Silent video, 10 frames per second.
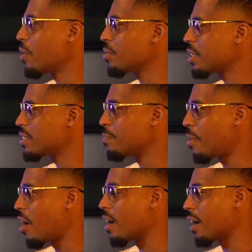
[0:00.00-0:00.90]
106 and
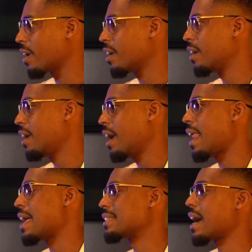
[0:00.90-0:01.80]
Park
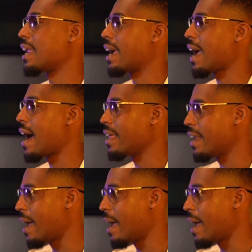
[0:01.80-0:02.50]
and that's kind of like how that